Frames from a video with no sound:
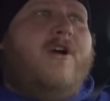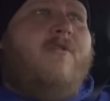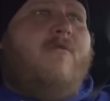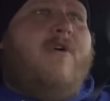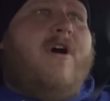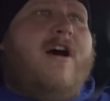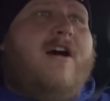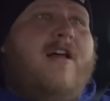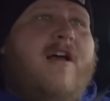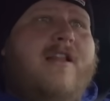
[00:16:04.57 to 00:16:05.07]

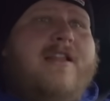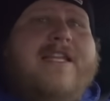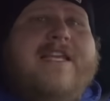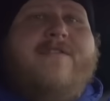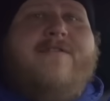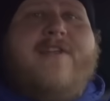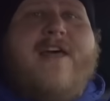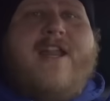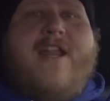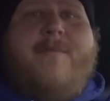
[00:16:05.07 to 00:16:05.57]
Well, I'll
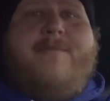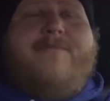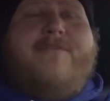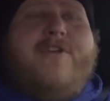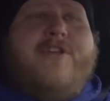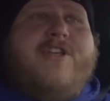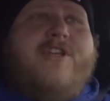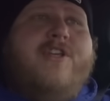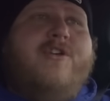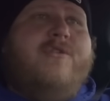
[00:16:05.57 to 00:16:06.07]
leave that up for
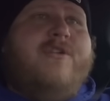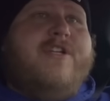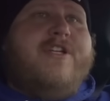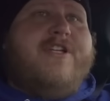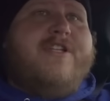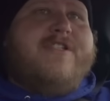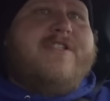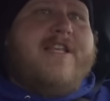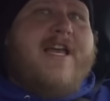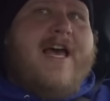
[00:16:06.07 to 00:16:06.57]
you to
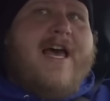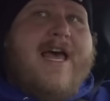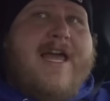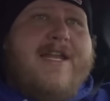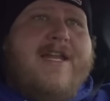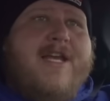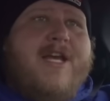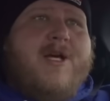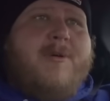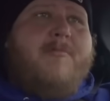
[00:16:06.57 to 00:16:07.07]
decide.
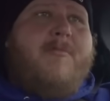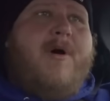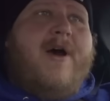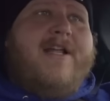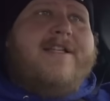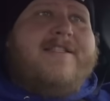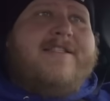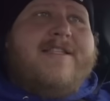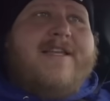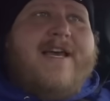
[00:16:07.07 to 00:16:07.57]

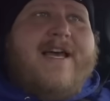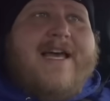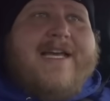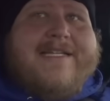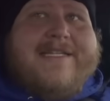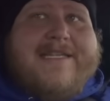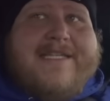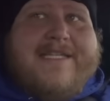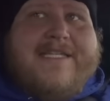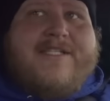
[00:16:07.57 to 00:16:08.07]
But
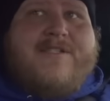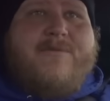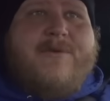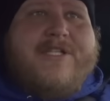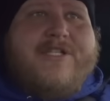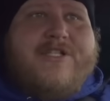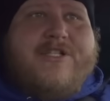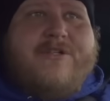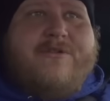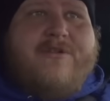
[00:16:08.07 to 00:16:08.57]
at least we
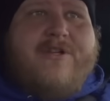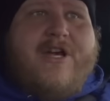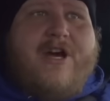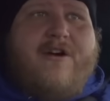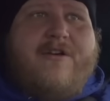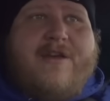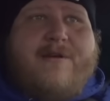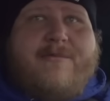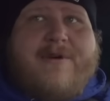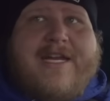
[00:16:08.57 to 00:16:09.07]
do
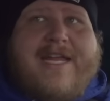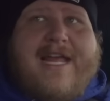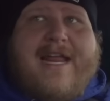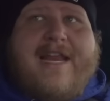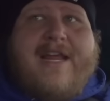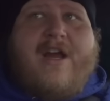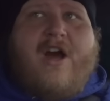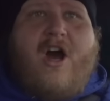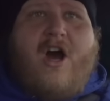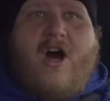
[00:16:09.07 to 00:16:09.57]
know that we're
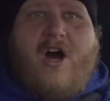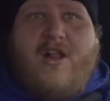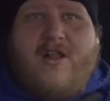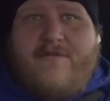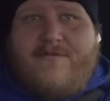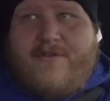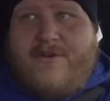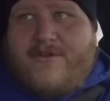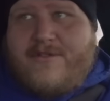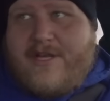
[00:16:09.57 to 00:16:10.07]
getting all
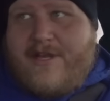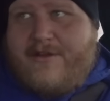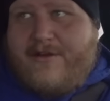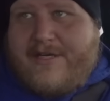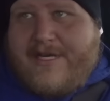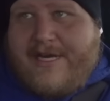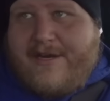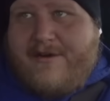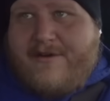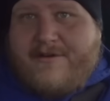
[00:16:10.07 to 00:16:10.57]
of those other
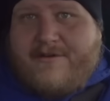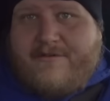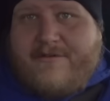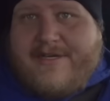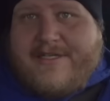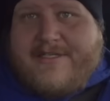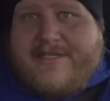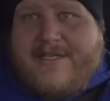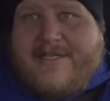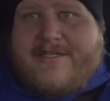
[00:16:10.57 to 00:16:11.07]

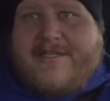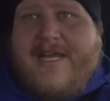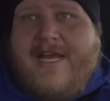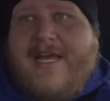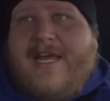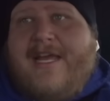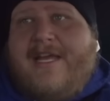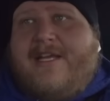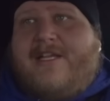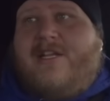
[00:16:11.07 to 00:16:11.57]

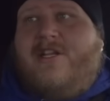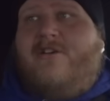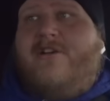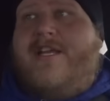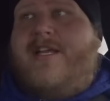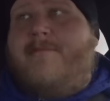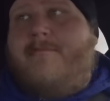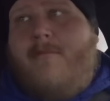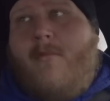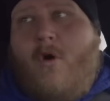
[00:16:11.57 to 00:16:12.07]
characteristics,
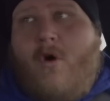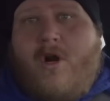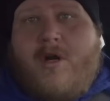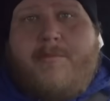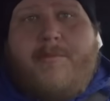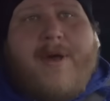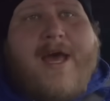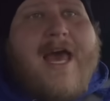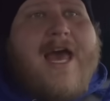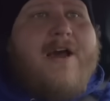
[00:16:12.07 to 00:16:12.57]
including more
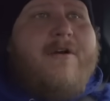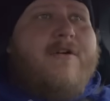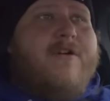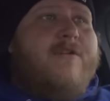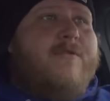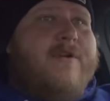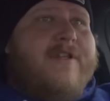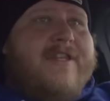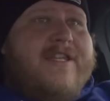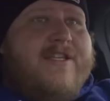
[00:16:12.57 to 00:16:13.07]
power
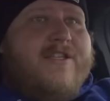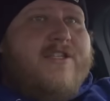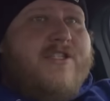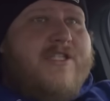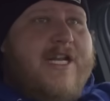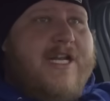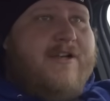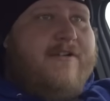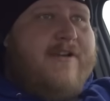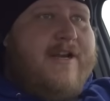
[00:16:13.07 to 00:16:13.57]
with this
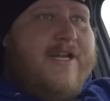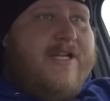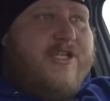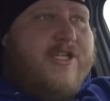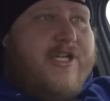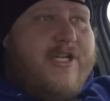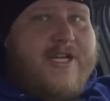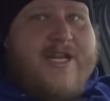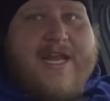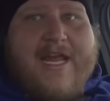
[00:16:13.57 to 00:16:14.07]

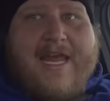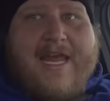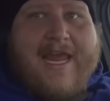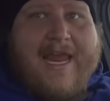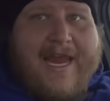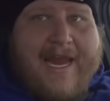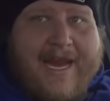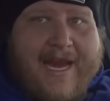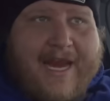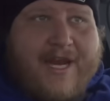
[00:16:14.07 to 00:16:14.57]
generation,
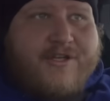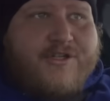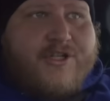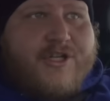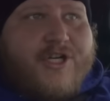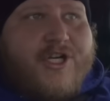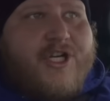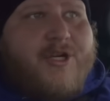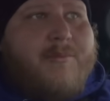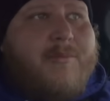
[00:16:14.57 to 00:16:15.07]
and you're
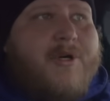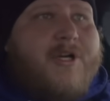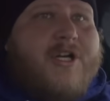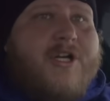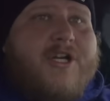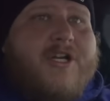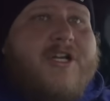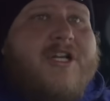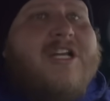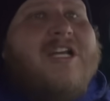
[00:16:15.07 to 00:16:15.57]
going to
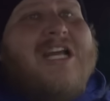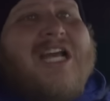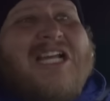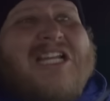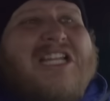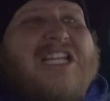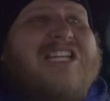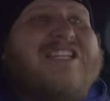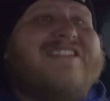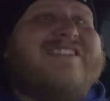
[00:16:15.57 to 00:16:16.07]
burn at
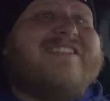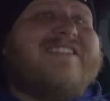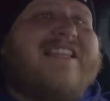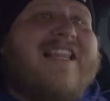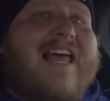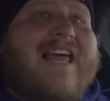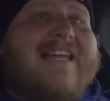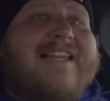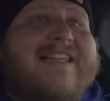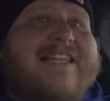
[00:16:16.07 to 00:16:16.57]
least
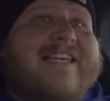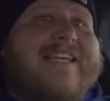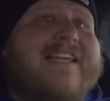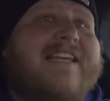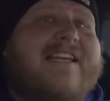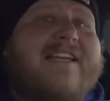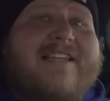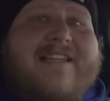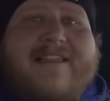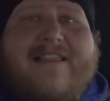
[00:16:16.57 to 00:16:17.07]
slightly
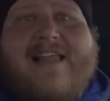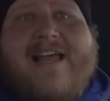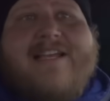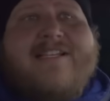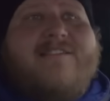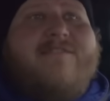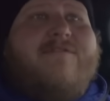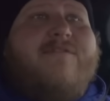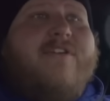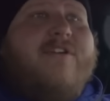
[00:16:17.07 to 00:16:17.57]

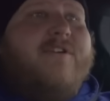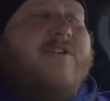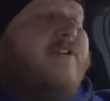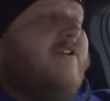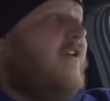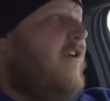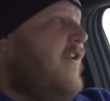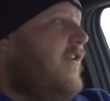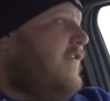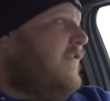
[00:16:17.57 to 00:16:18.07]
less fuel.
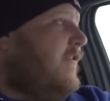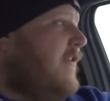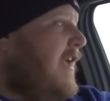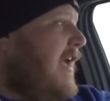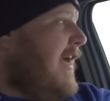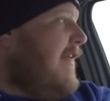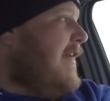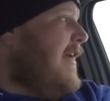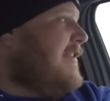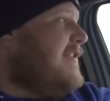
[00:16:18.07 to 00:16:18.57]
So
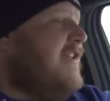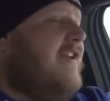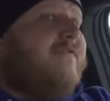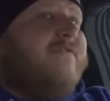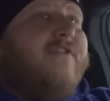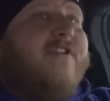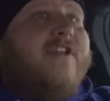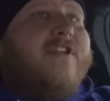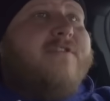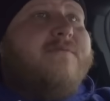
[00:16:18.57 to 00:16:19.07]
yeah, that's it
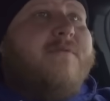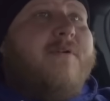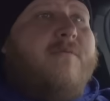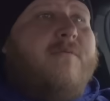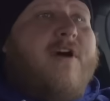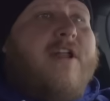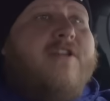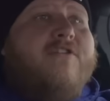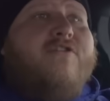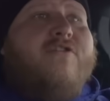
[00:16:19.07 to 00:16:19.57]
for this one.
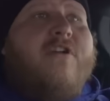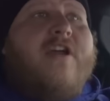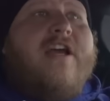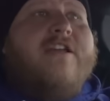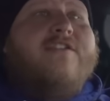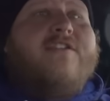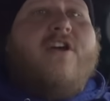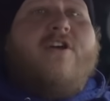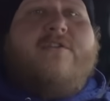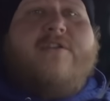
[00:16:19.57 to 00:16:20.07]
Why don't you
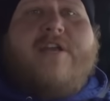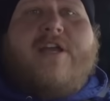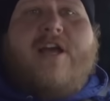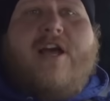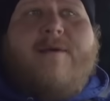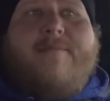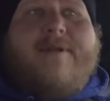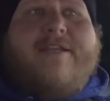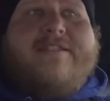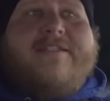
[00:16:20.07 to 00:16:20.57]
guys go in the
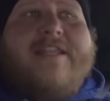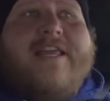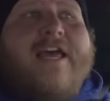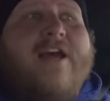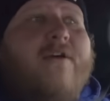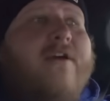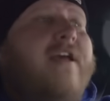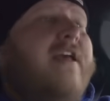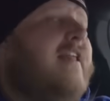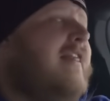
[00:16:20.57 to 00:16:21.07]
comments
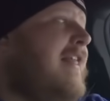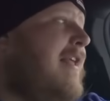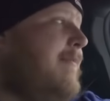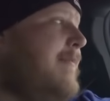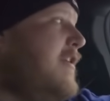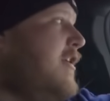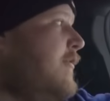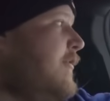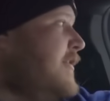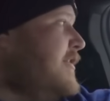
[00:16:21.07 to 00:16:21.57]
now. Let
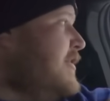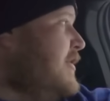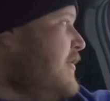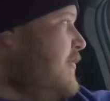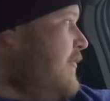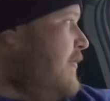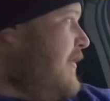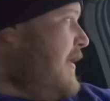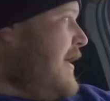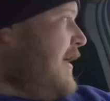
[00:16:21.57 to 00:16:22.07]
me know what
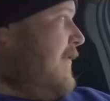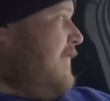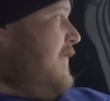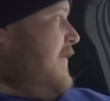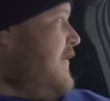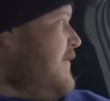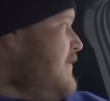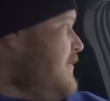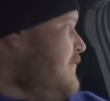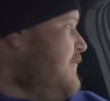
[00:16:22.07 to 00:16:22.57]
you think of
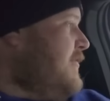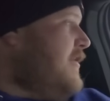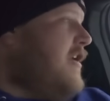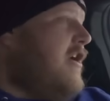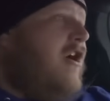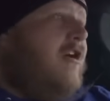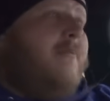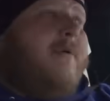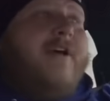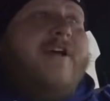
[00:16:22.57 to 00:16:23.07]
this new
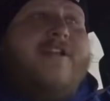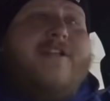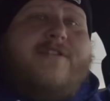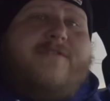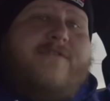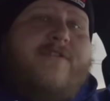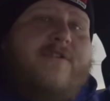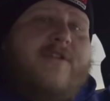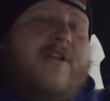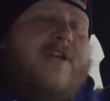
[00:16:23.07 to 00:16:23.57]
Tacoma and its
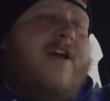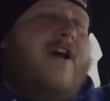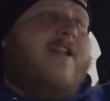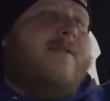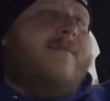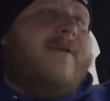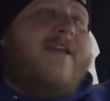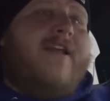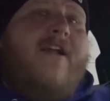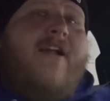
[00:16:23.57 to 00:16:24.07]
fuel
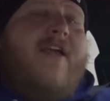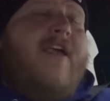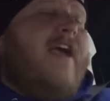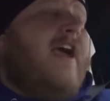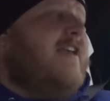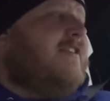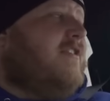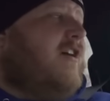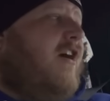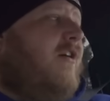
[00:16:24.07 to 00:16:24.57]
economy.
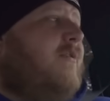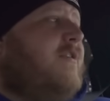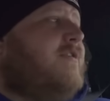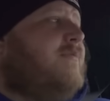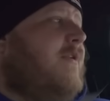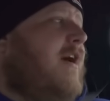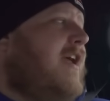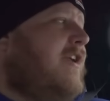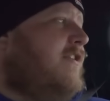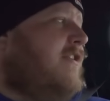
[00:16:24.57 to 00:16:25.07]
As always,
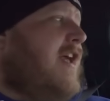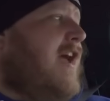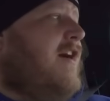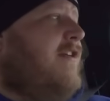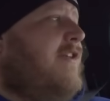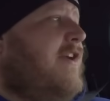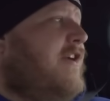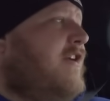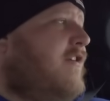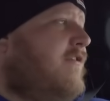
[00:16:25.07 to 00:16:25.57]
while you're
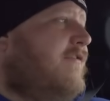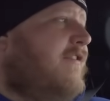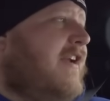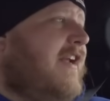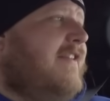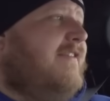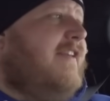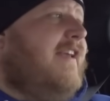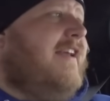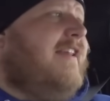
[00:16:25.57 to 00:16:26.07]
down there, don't
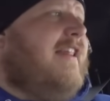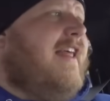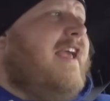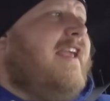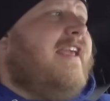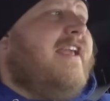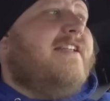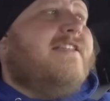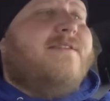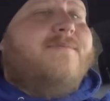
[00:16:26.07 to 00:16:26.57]
forget to hit
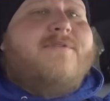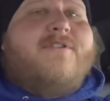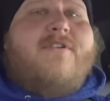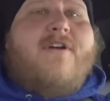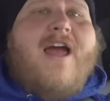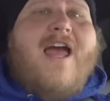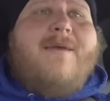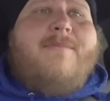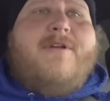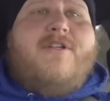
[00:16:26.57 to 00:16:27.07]
like, hit
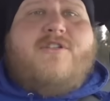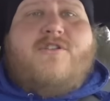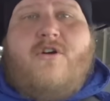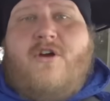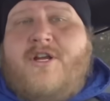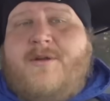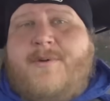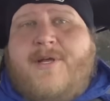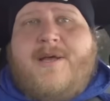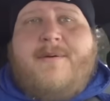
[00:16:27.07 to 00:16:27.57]
subscribe, hit
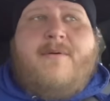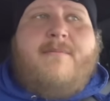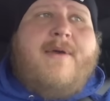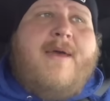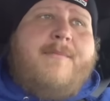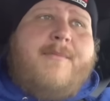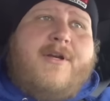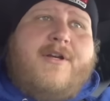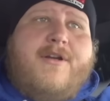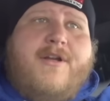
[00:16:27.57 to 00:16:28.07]
join to become a
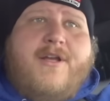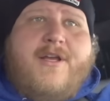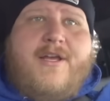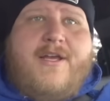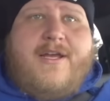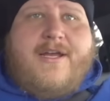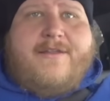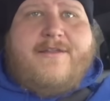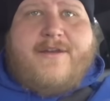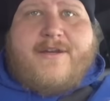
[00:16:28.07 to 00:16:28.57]
member,
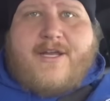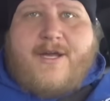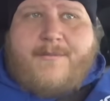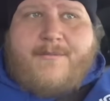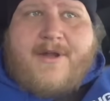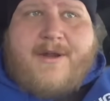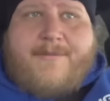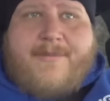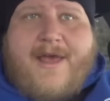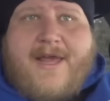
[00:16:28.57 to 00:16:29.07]
and then come
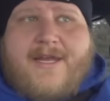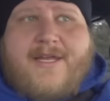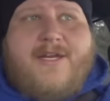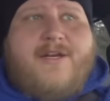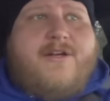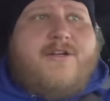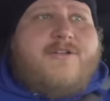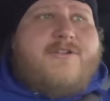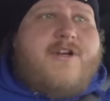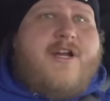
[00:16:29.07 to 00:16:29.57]
right back
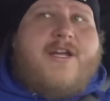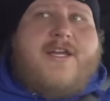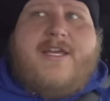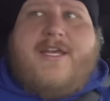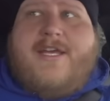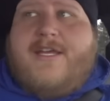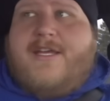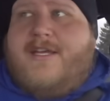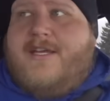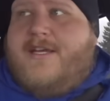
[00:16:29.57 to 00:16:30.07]
here to Truck
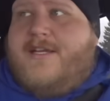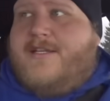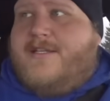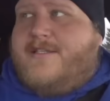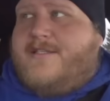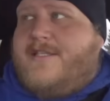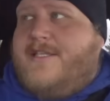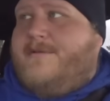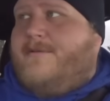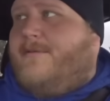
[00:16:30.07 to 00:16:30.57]
King to
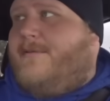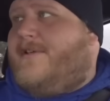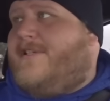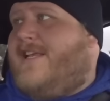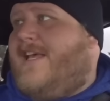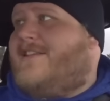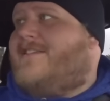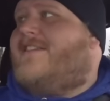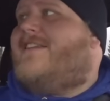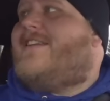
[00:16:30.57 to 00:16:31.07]
see what we're
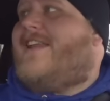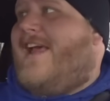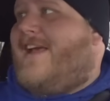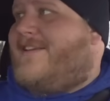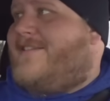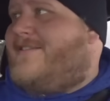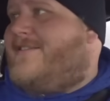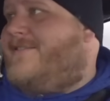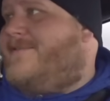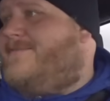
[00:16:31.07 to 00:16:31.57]
testing
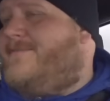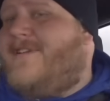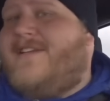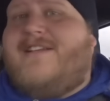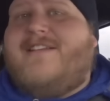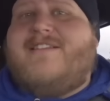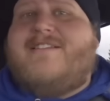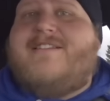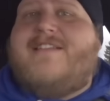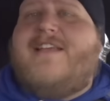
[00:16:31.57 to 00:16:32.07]
next.
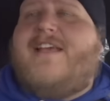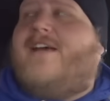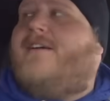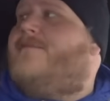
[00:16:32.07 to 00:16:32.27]
See ya.